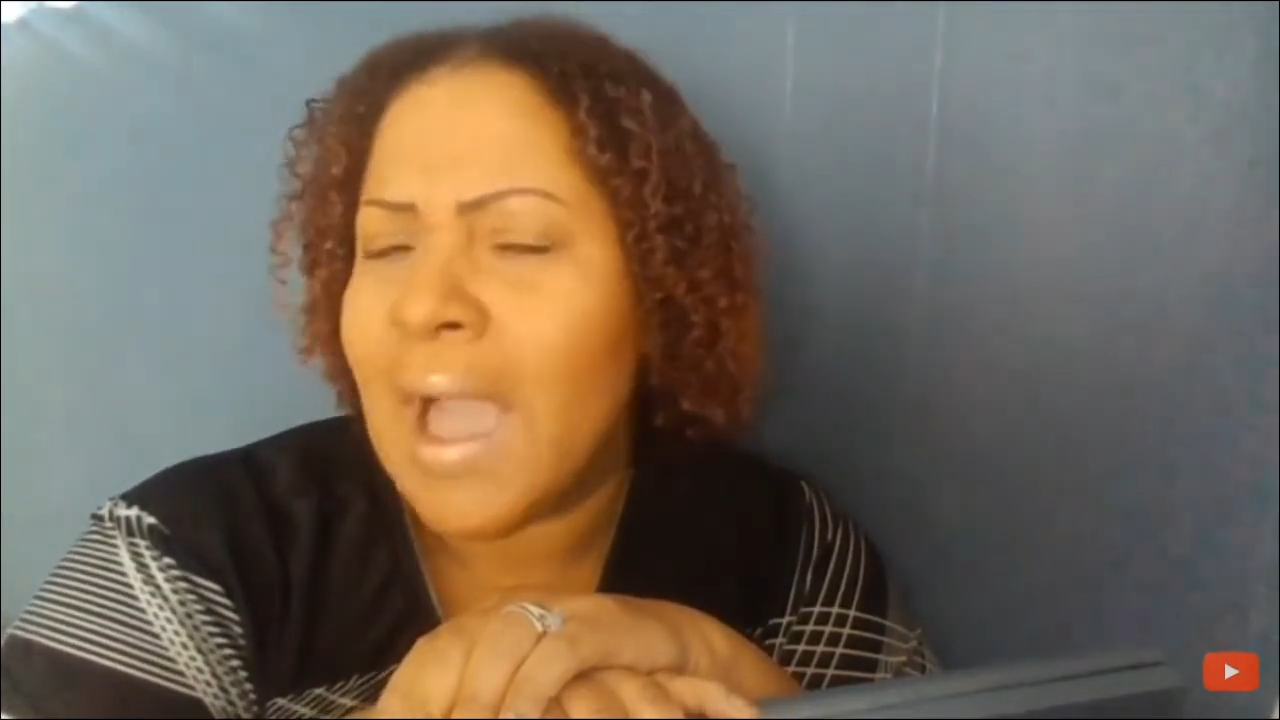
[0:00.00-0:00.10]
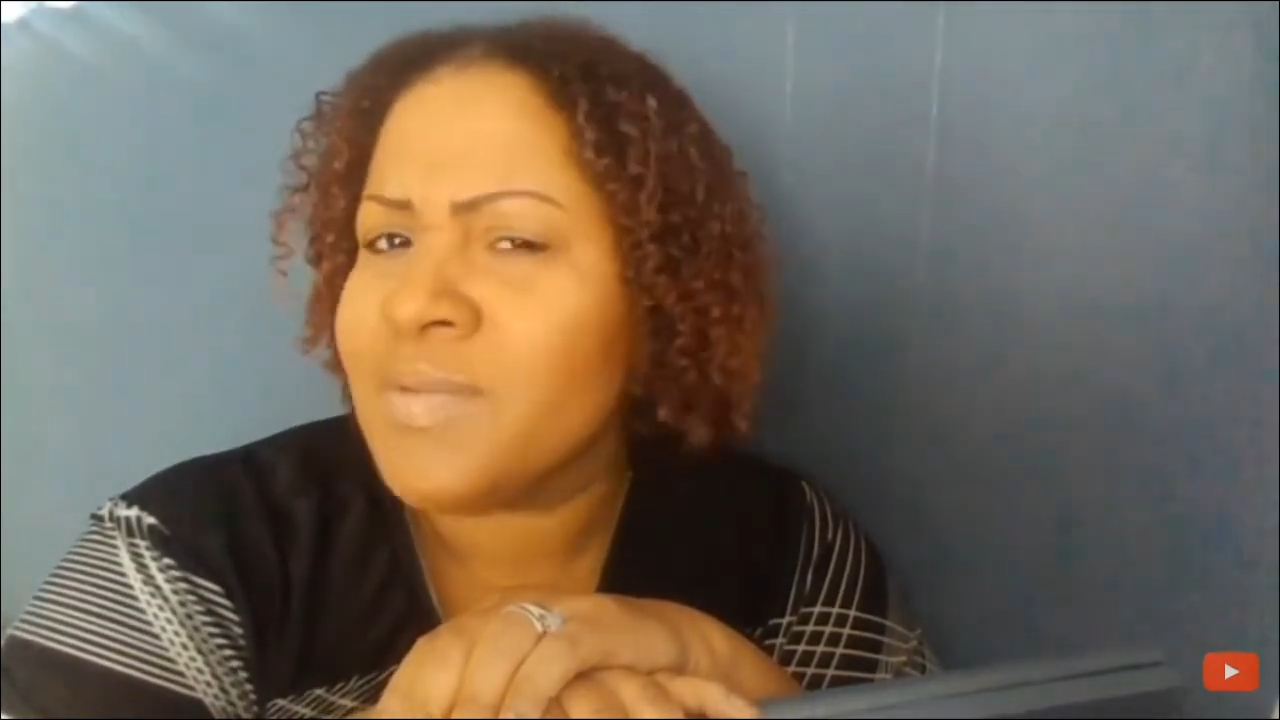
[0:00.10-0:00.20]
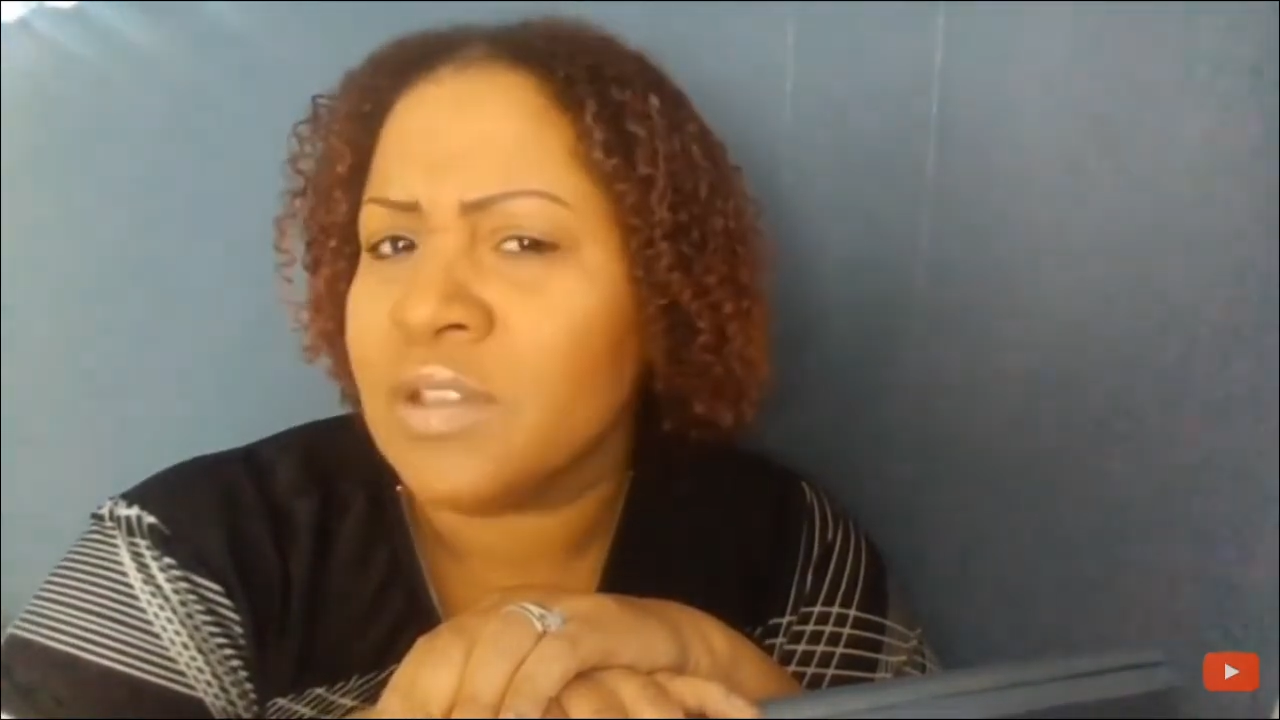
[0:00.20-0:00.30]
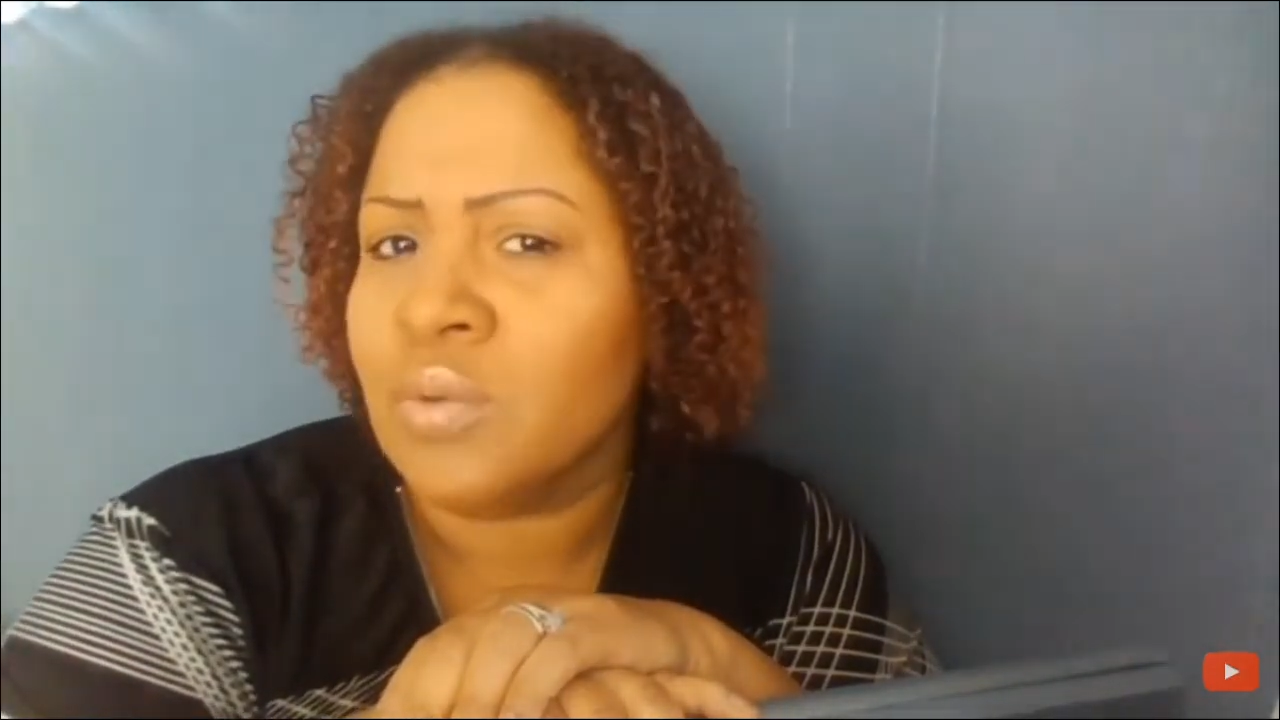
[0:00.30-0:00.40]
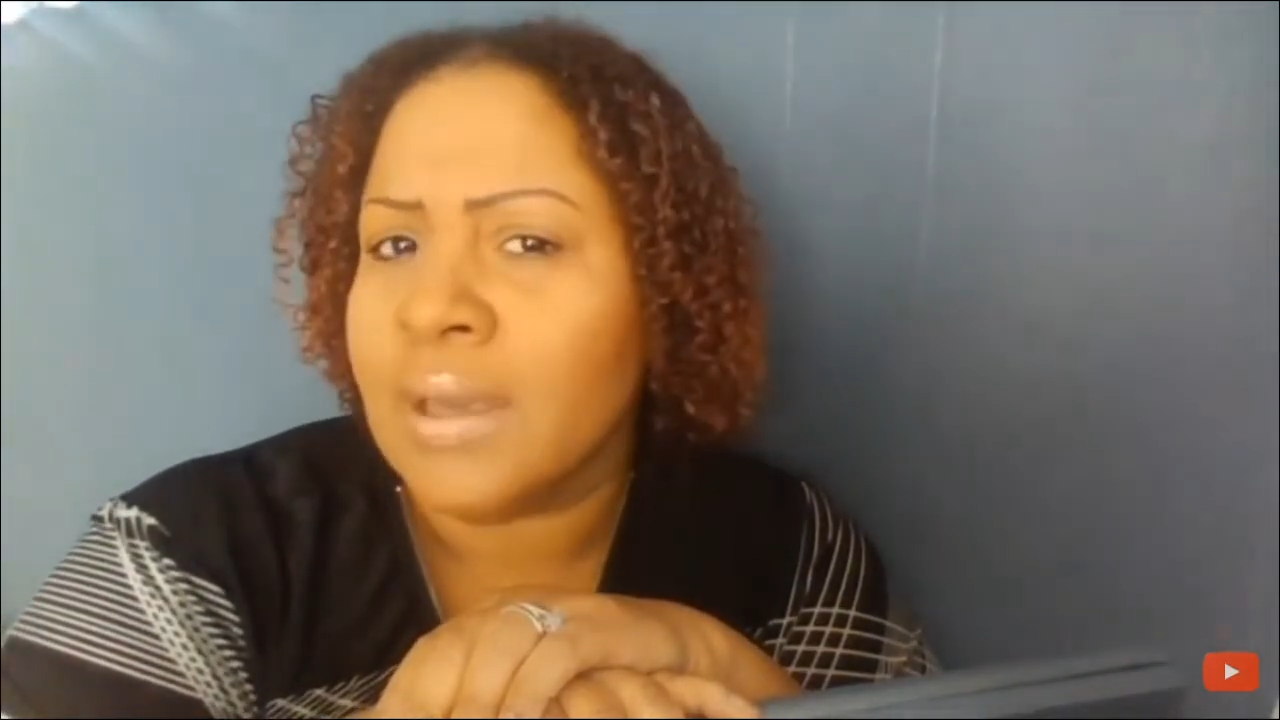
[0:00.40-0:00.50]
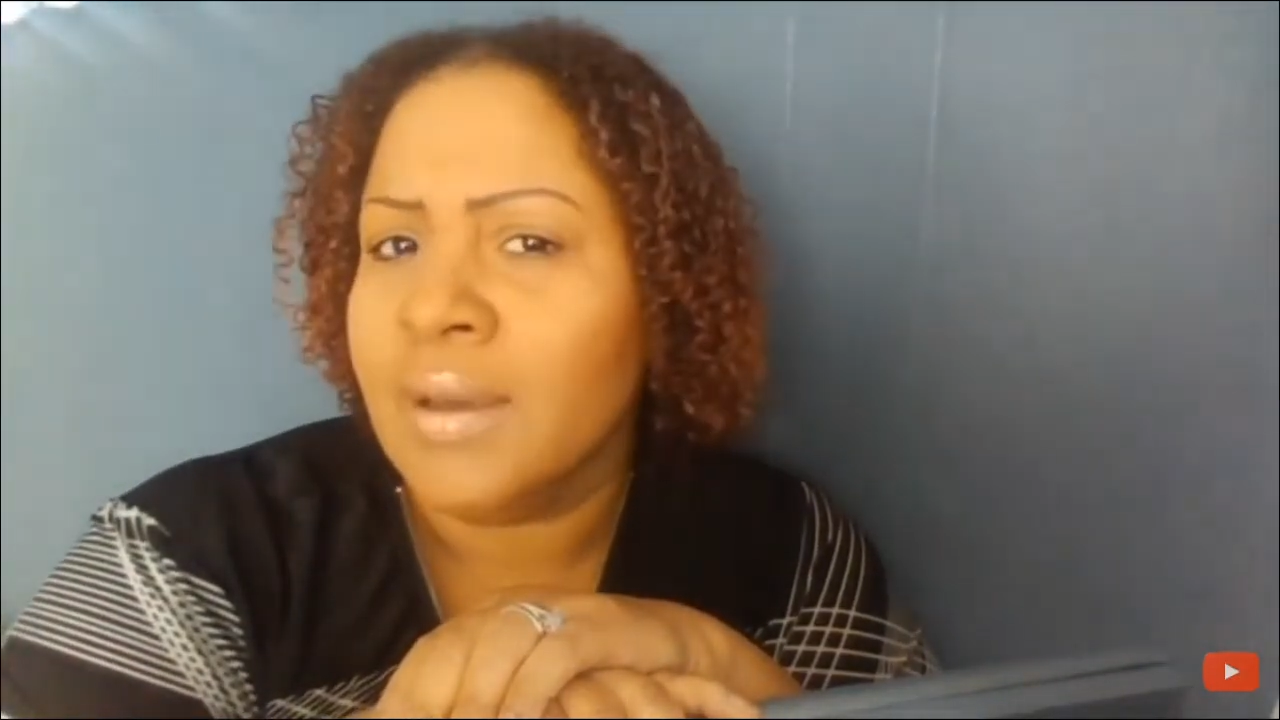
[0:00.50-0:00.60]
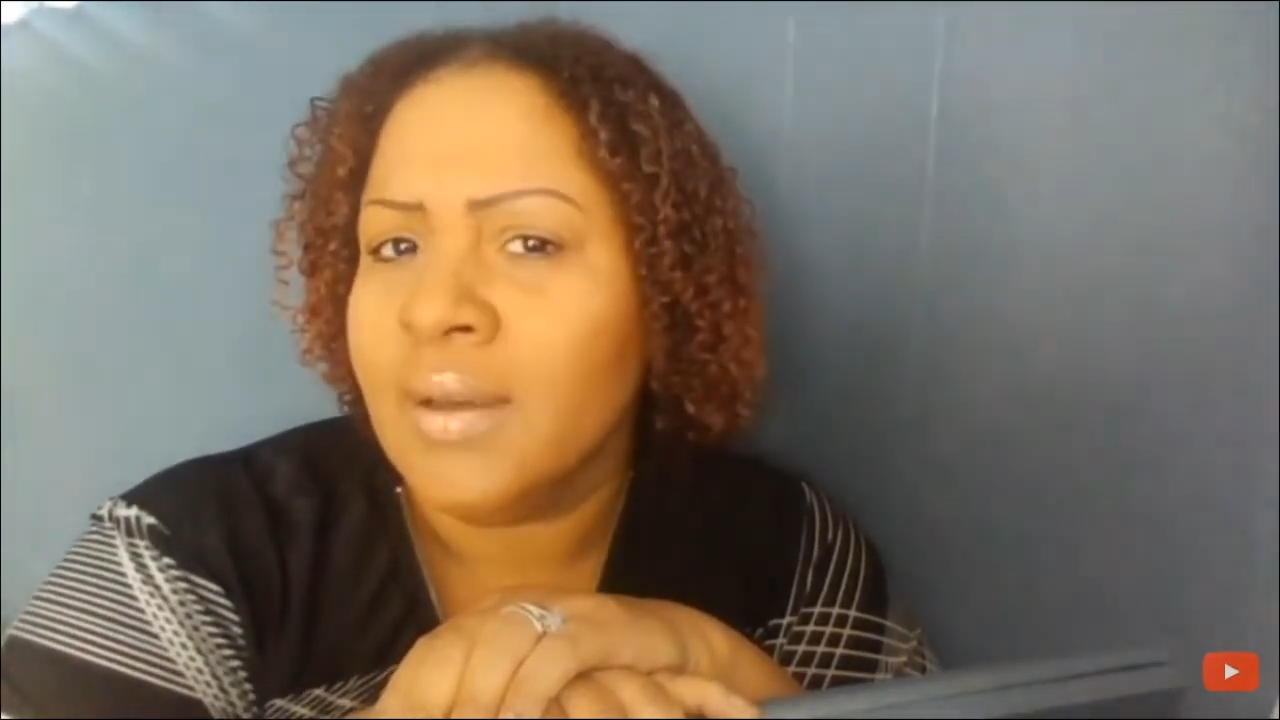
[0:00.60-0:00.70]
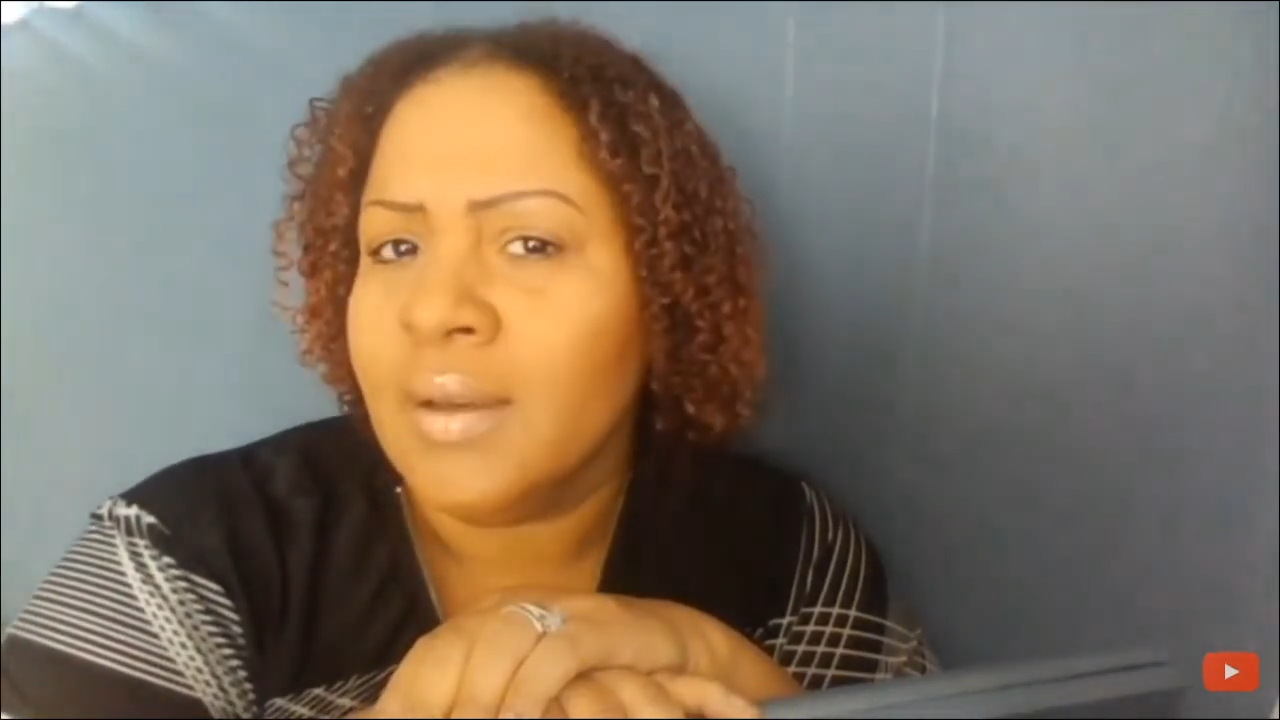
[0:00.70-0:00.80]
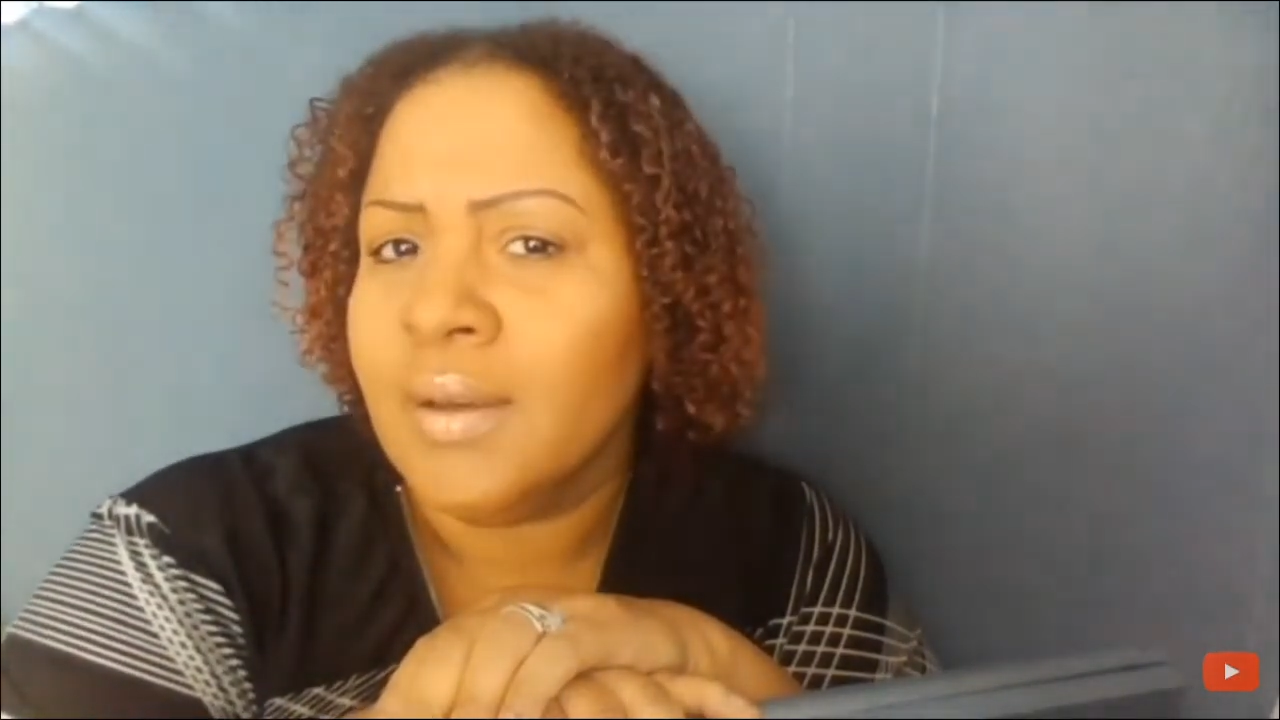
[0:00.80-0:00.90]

Absolutely.